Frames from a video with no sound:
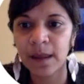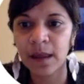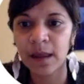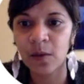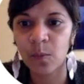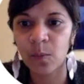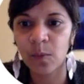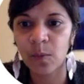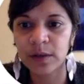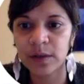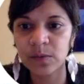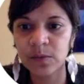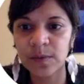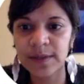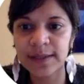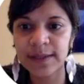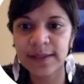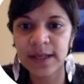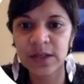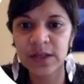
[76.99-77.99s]

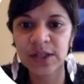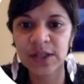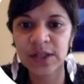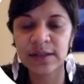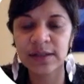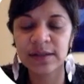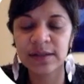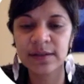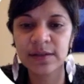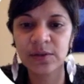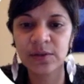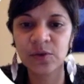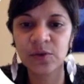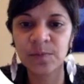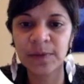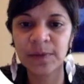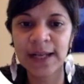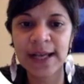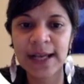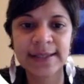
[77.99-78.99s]
one-to-one sessions,
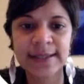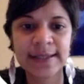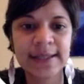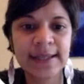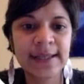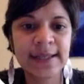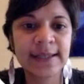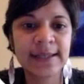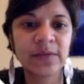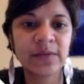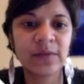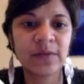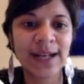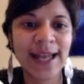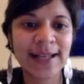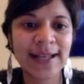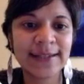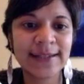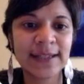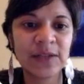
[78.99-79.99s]
group classes,
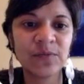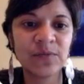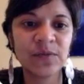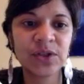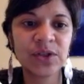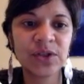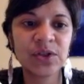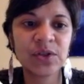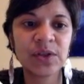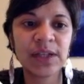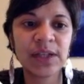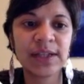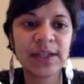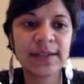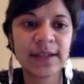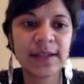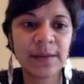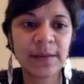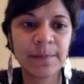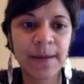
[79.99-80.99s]
relaxing
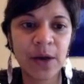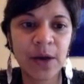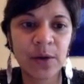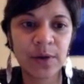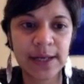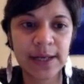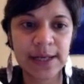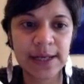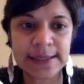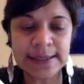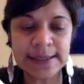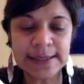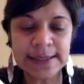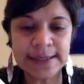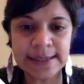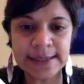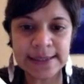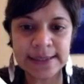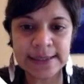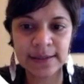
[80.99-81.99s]
retreats, about us,